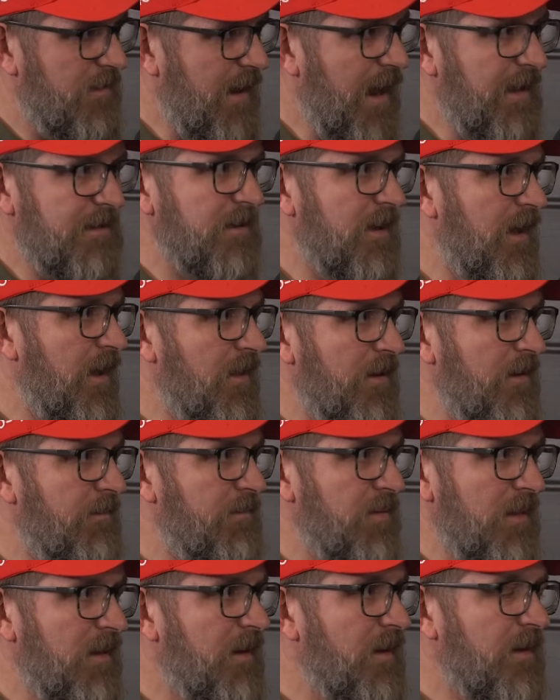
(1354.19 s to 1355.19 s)
their act together
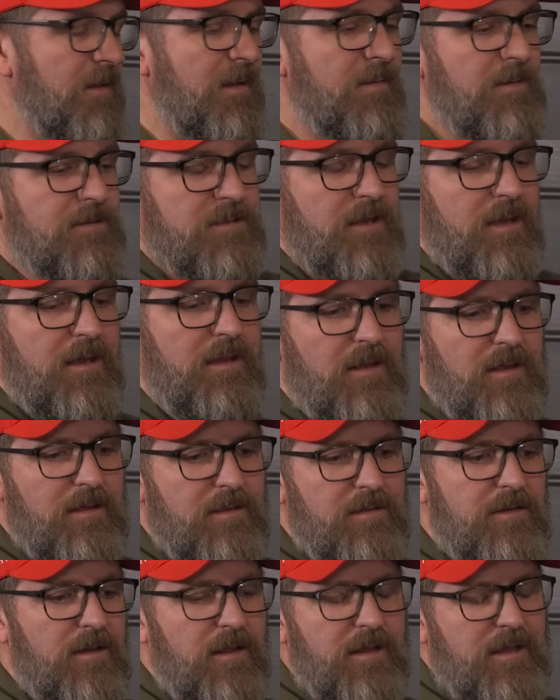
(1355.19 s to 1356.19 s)
politically. It's like,
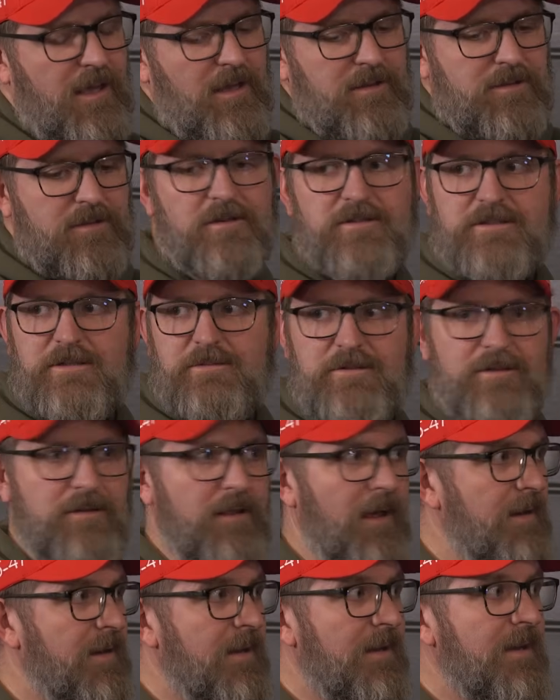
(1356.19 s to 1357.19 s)
they're like, yeah, of course he would do
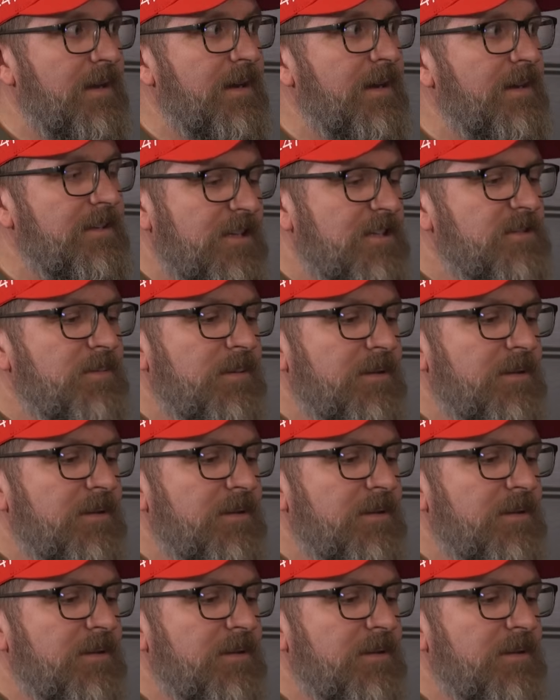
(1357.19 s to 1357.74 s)
that. Because he's